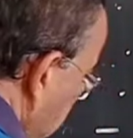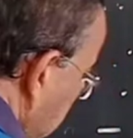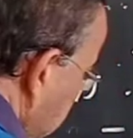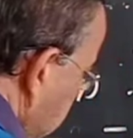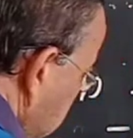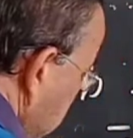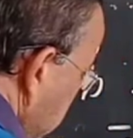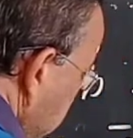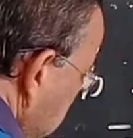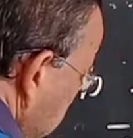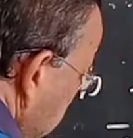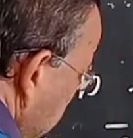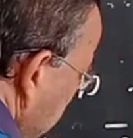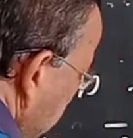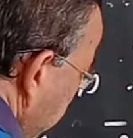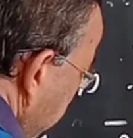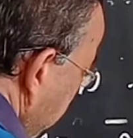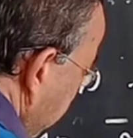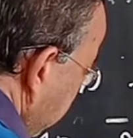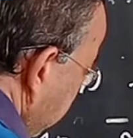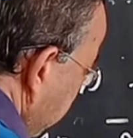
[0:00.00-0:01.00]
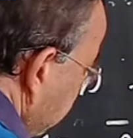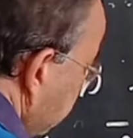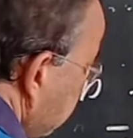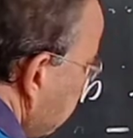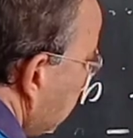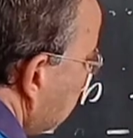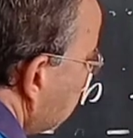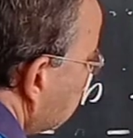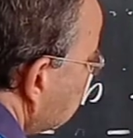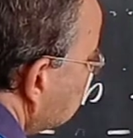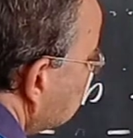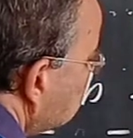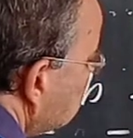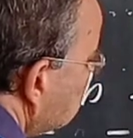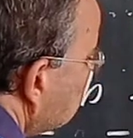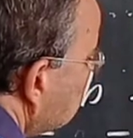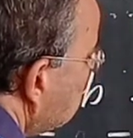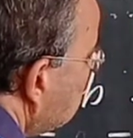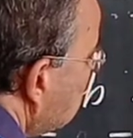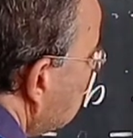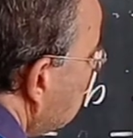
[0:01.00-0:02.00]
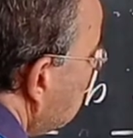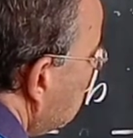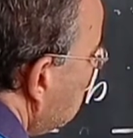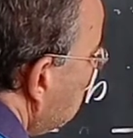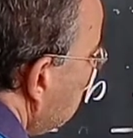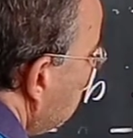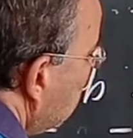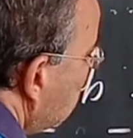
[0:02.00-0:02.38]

it is? I am writing it here. You will